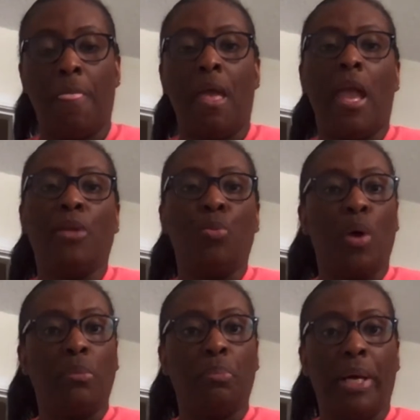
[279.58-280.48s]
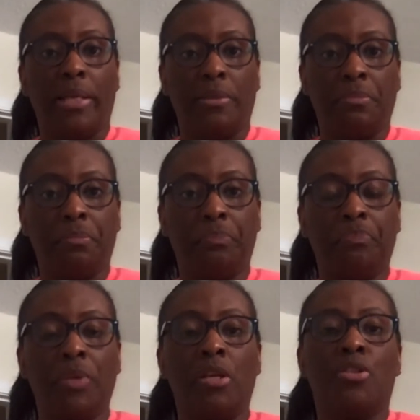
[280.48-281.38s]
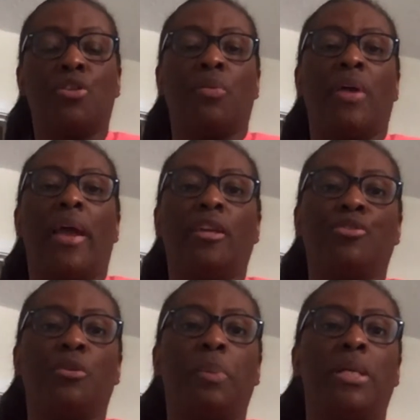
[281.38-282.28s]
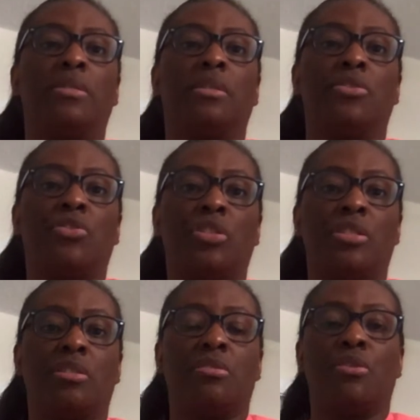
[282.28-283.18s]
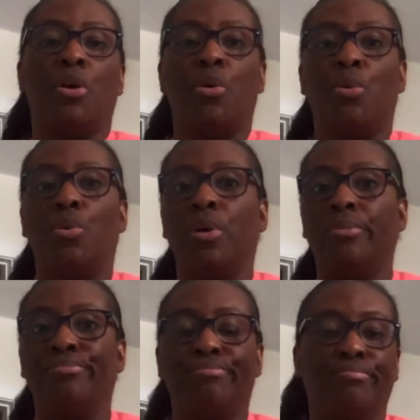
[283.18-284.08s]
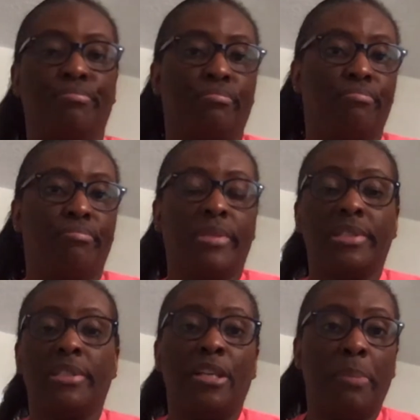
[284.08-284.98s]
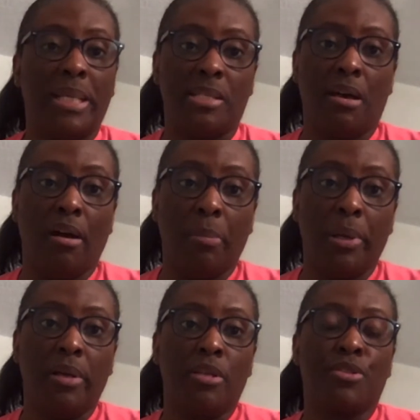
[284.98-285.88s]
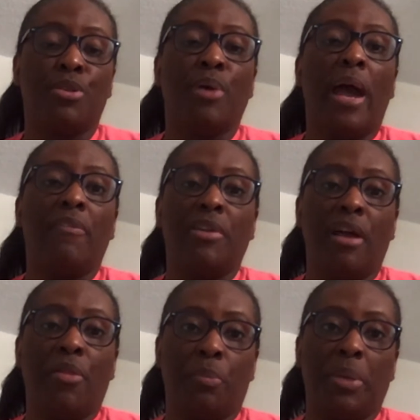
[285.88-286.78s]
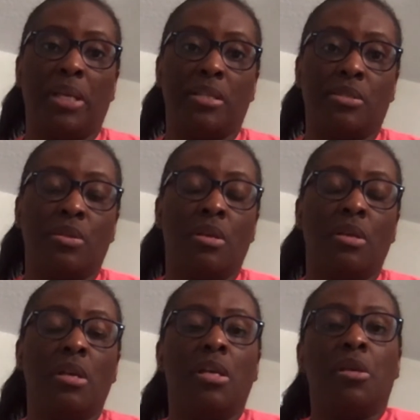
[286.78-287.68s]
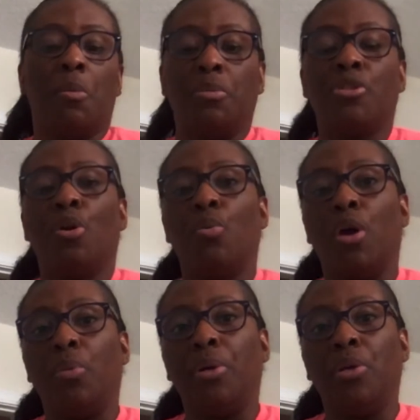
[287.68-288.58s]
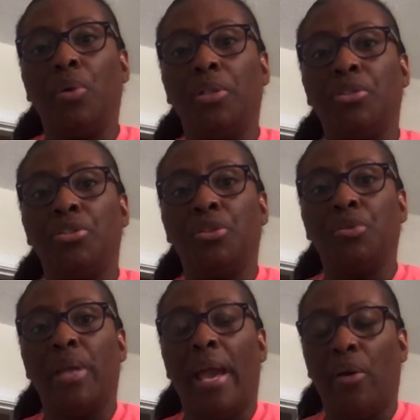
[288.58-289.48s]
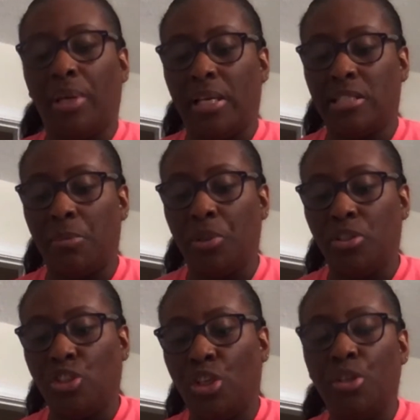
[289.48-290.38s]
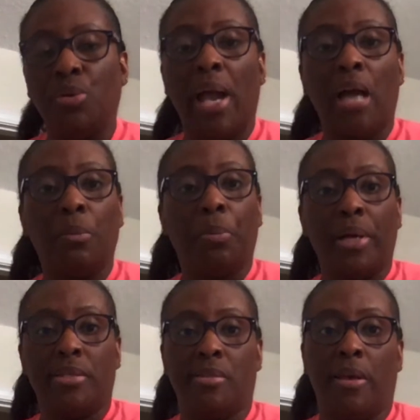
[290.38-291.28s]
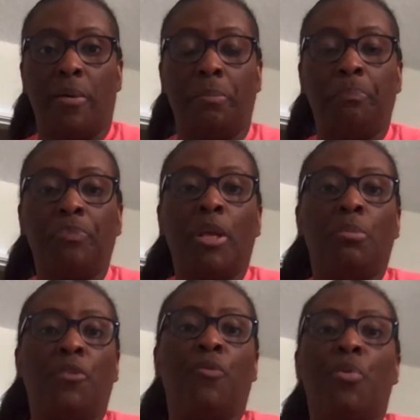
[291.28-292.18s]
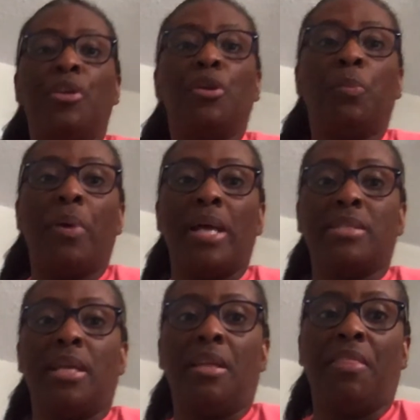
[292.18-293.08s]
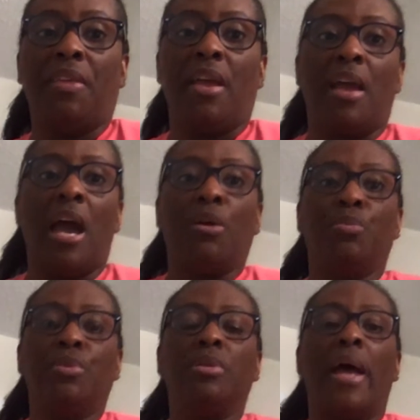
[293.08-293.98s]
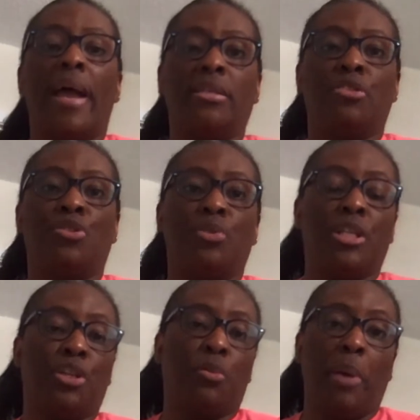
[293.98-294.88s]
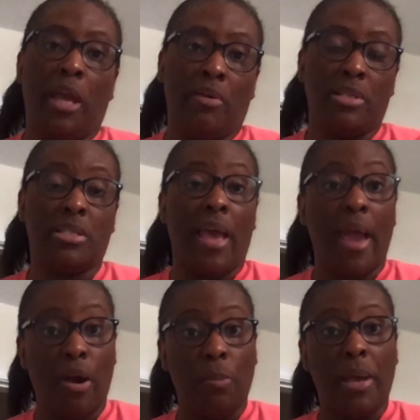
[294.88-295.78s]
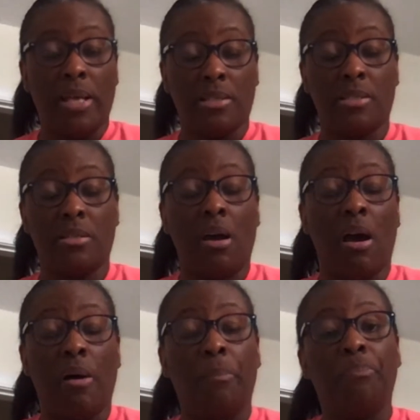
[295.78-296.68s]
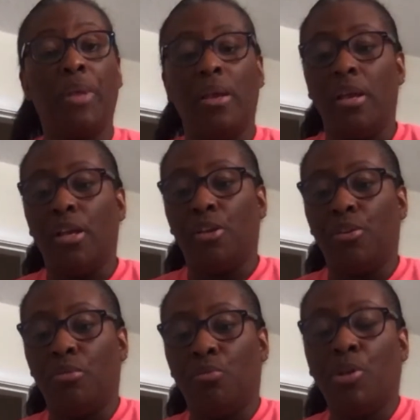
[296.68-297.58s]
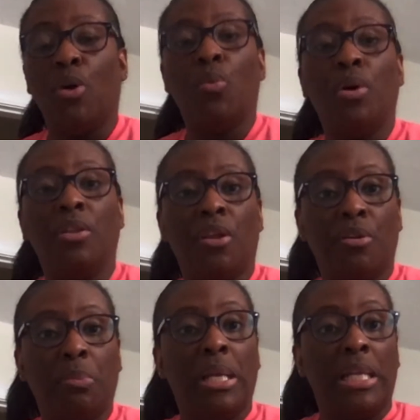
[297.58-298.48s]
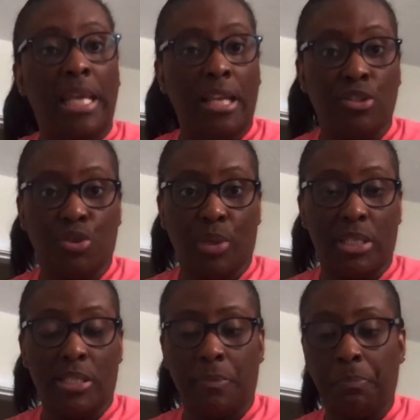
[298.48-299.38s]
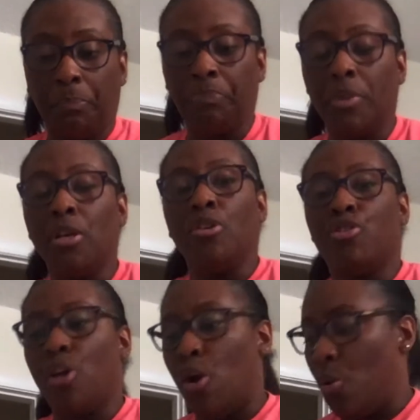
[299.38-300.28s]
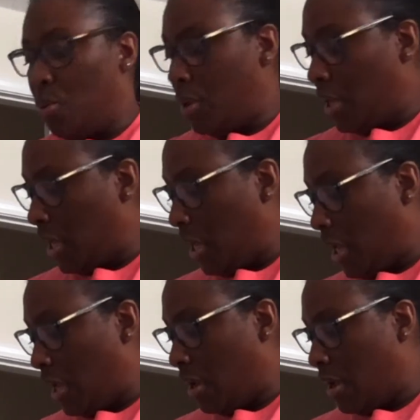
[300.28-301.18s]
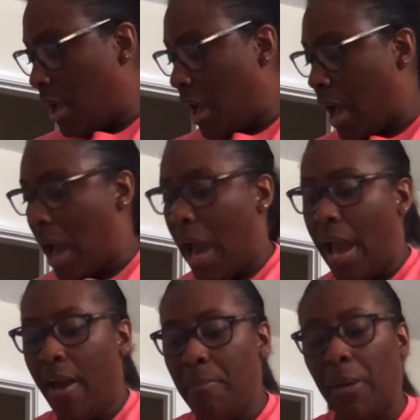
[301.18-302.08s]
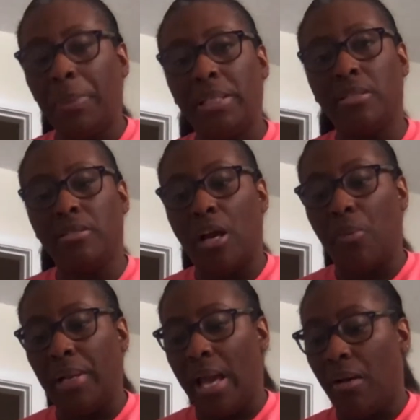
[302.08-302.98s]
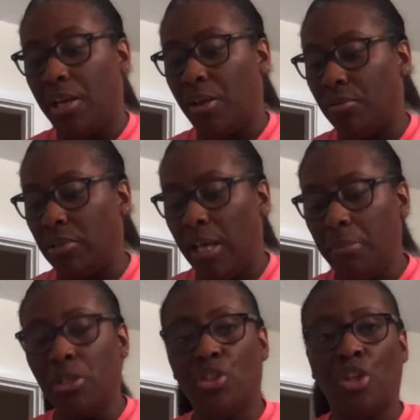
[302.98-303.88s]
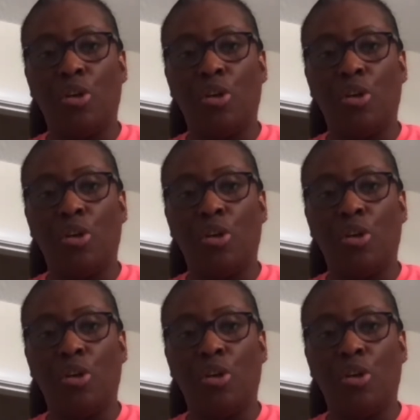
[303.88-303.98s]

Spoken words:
and 1 button. So the extra piece is just so, let's say you mess up, so you have another piece. So what we're going to do now is I'm going to show you how to press them. Before you press anything, I will ask that you get your parents' help as we don't want there to be any injuries. So I have my pieces already out here. Let me show